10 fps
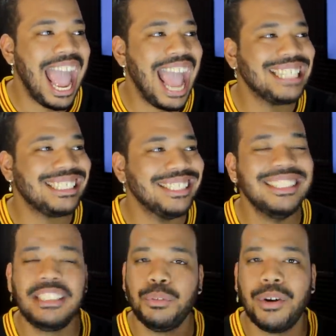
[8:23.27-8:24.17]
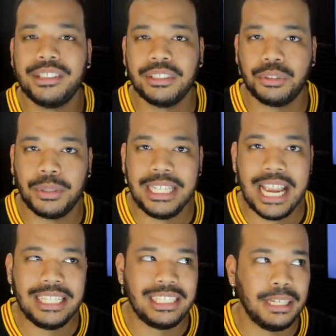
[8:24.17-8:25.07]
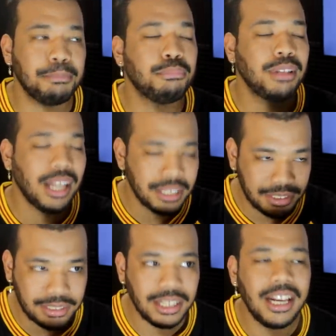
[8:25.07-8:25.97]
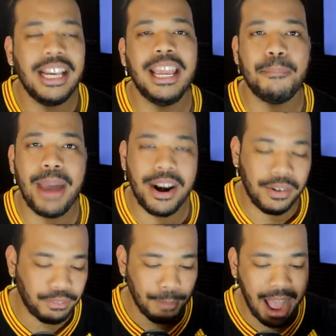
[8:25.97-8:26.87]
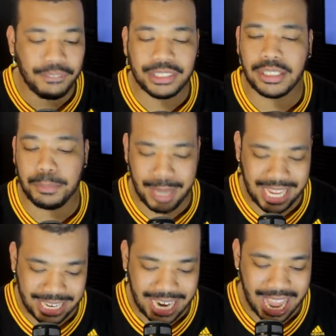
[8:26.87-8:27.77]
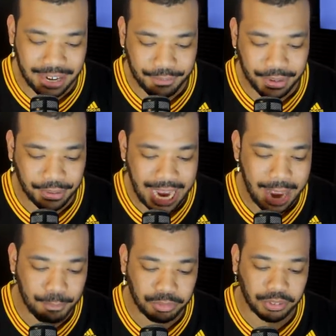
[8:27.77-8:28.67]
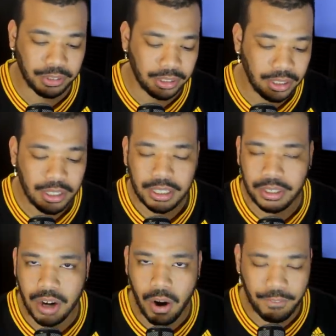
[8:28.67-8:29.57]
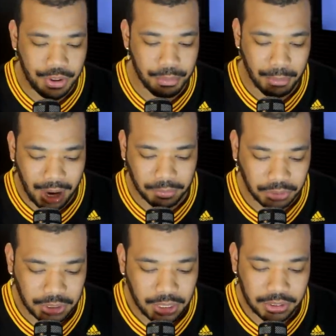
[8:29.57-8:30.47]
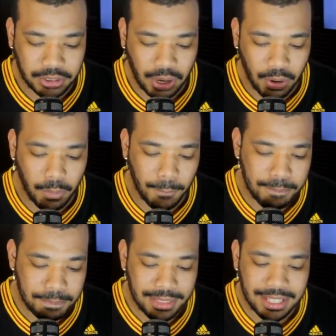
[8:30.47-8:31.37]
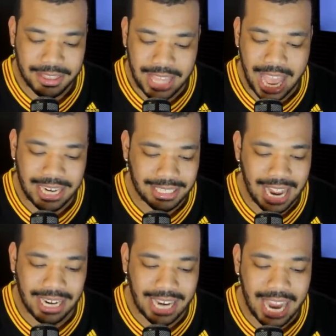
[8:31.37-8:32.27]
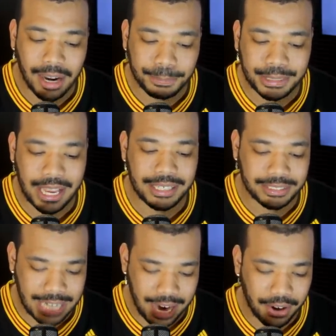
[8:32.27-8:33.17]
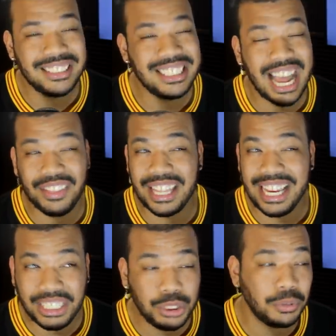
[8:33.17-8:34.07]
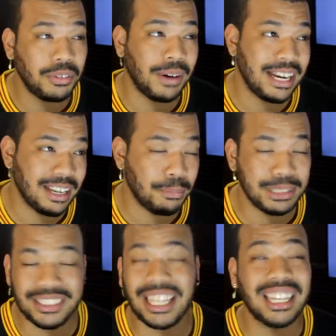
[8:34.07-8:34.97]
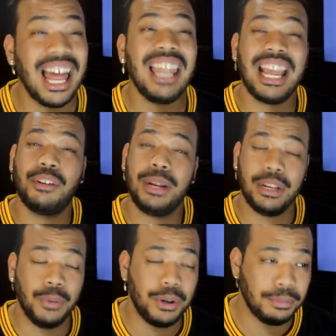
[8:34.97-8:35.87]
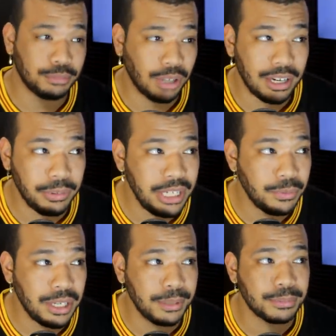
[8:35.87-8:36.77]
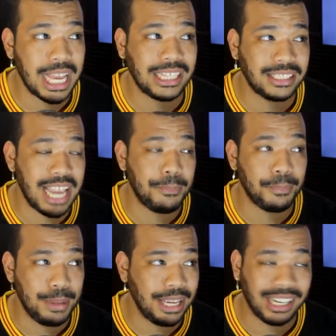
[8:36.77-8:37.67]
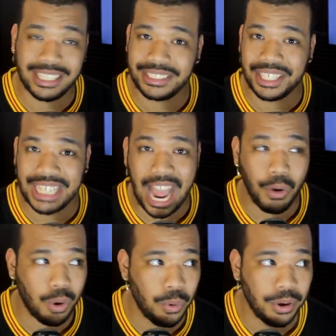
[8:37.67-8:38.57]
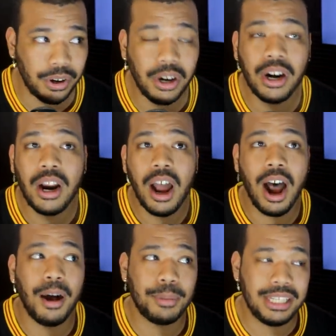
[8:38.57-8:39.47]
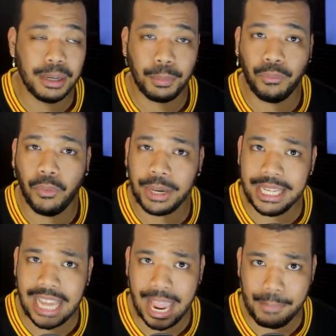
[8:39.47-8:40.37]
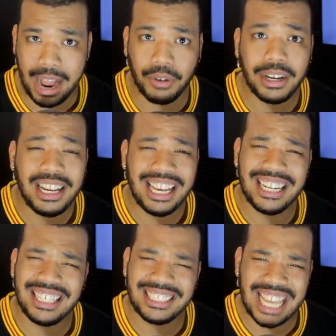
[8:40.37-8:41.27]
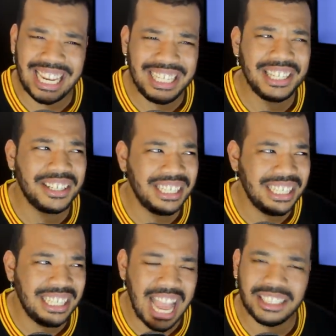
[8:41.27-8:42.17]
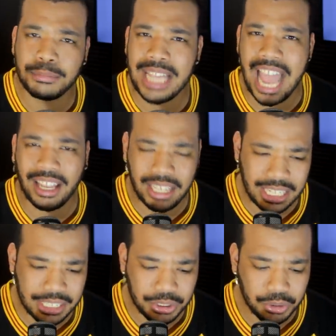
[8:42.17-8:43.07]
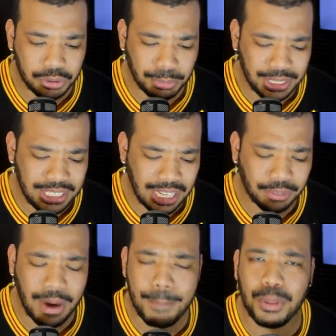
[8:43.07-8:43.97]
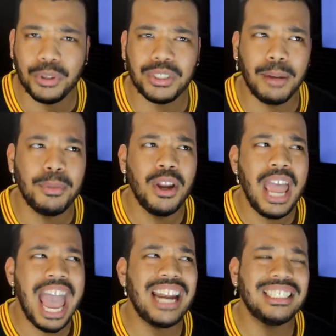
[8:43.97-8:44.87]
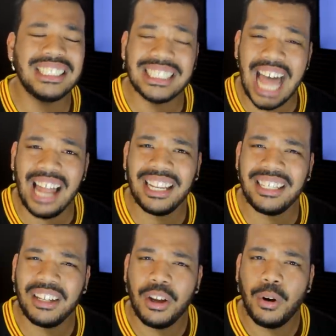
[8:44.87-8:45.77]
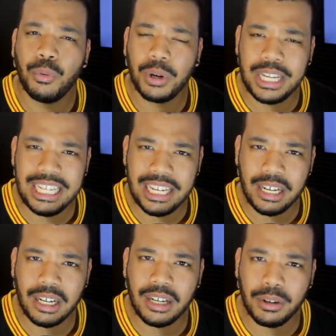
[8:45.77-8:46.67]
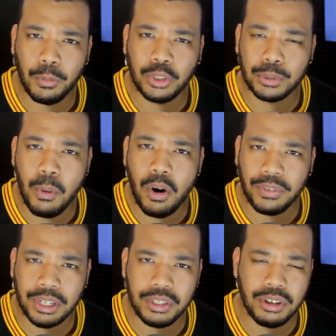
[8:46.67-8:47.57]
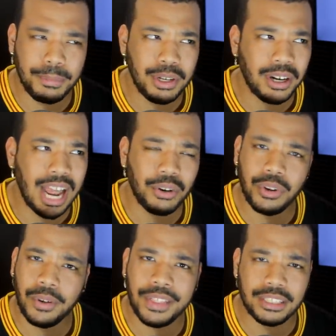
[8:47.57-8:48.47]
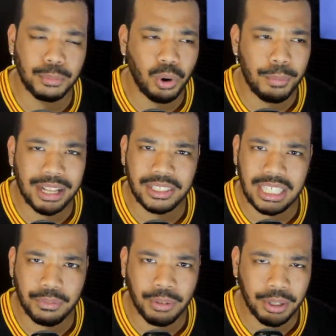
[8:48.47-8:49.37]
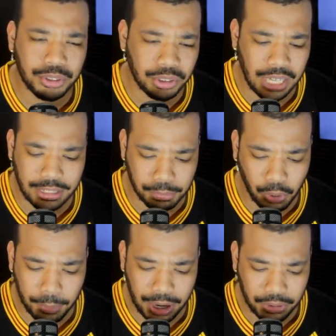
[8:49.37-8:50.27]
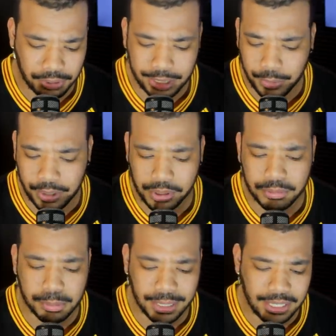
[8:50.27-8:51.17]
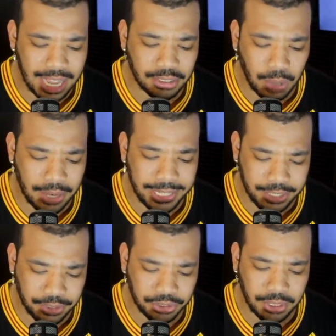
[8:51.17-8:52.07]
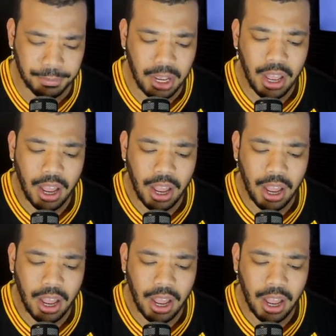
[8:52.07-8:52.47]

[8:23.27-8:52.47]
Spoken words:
as good as he was in 2018, plus get better from obviously being in an NFL camp for, you know, a few months. So That upside is there. Now, the issue with Grant Delpit, it's like a lot like Greedy Williams, right? Greedy Williams had the tape of being like a shutdown corner a year before he came out. And in the second year, he had some tackling issues, but he kind of wrapped those up. Had a solid rookie year, was more of a contributor. I don't know if that's more about Steve Wilks or that's more about Greedy Williams, but that's how they used him.